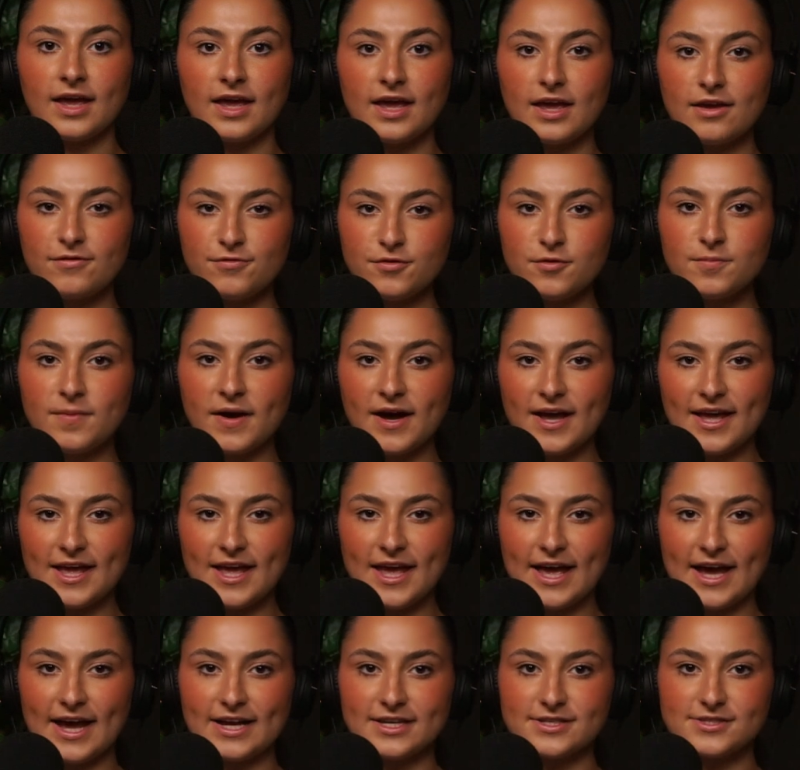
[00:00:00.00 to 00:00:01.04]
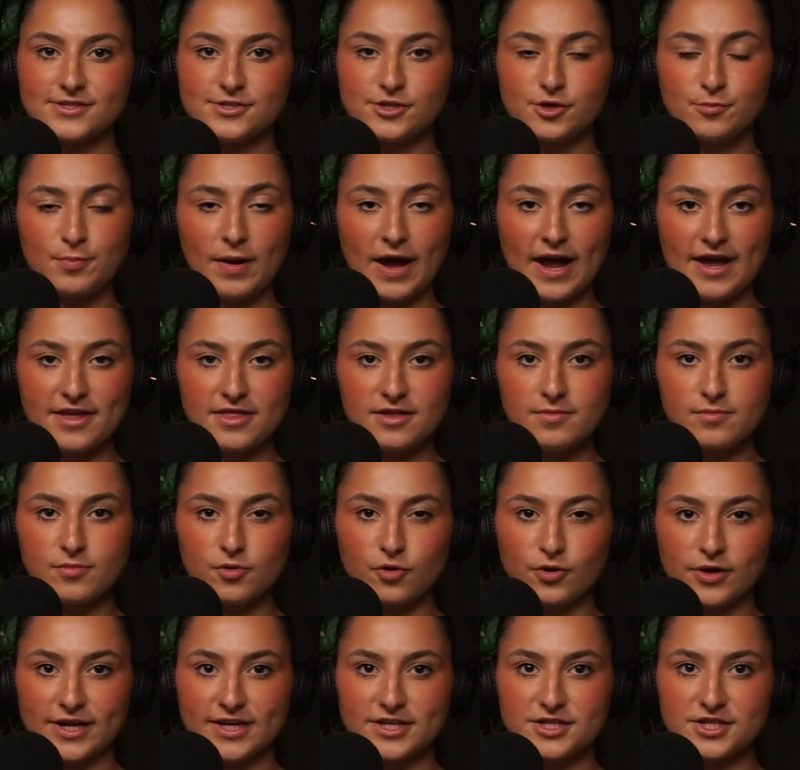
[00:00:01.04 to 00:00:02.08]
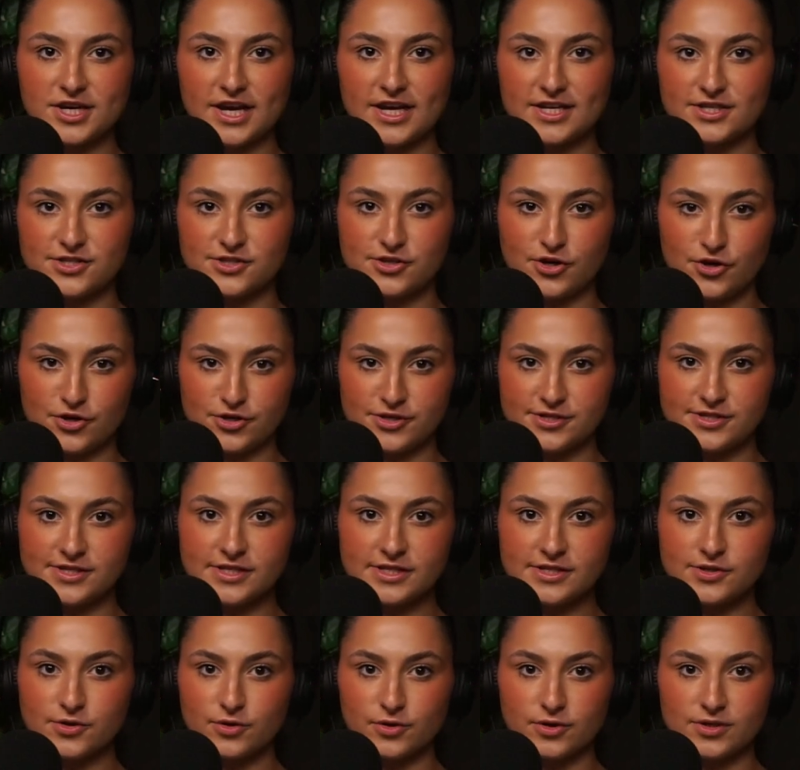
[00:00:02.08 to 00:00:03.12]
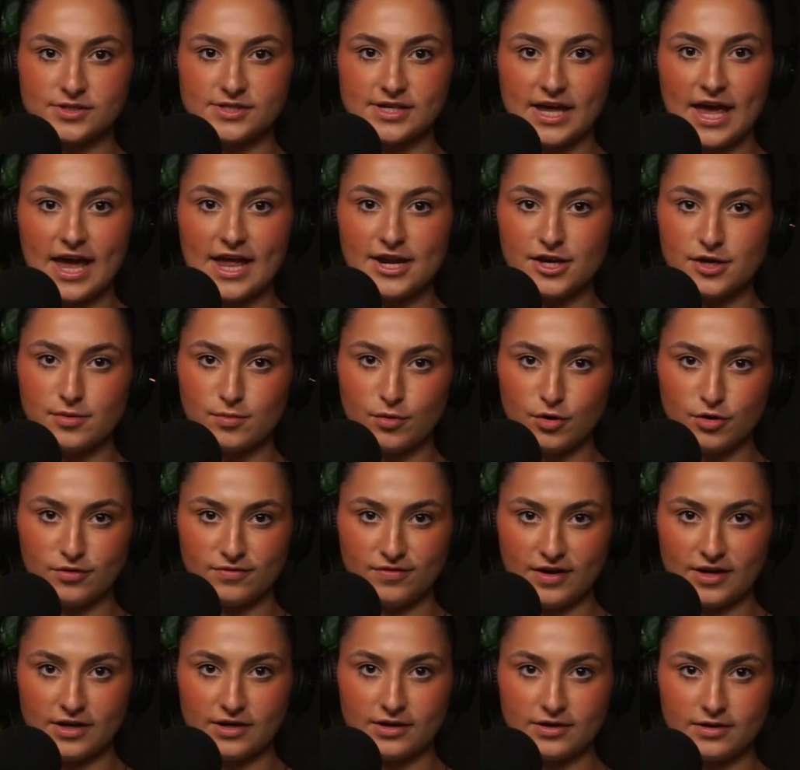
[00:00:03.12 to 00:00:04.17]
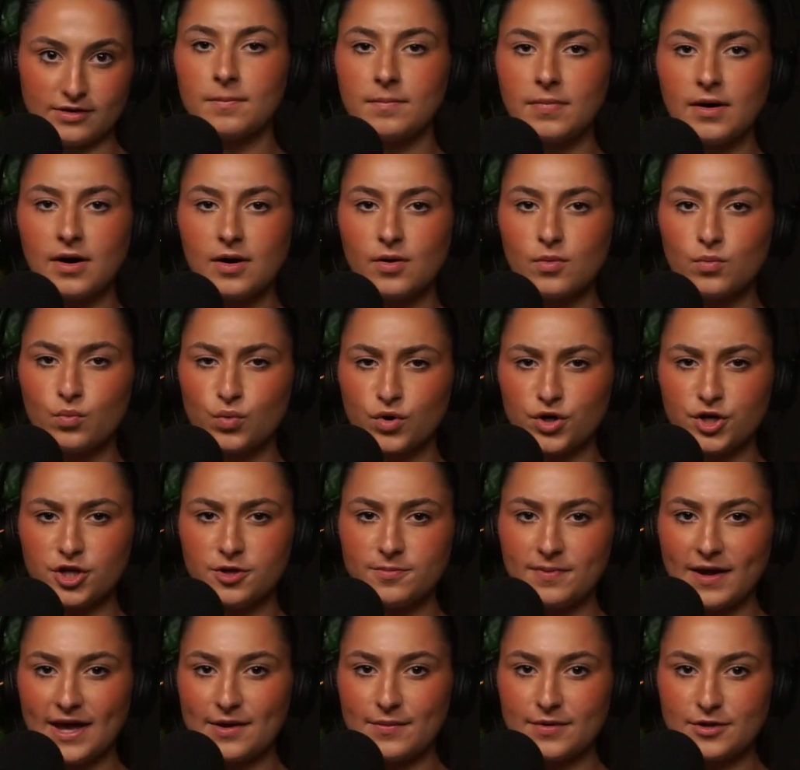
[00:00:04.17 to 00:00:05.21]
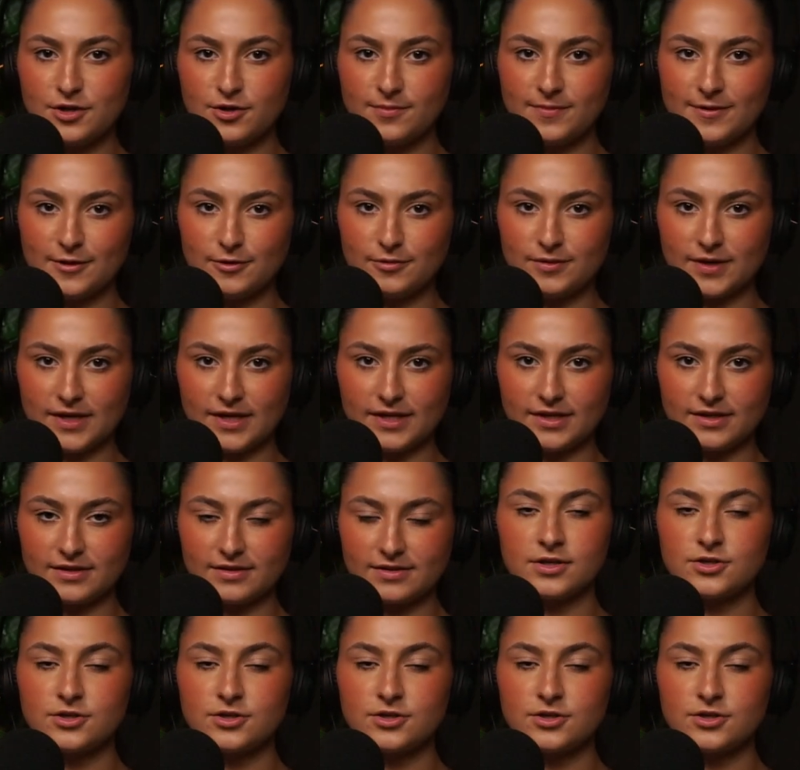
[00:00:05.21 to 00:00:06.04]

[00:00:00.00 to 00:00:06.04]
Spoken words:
If you buy a house, you pay the mortgage as soon as it's yours and you move in. But what do you pay when you're building?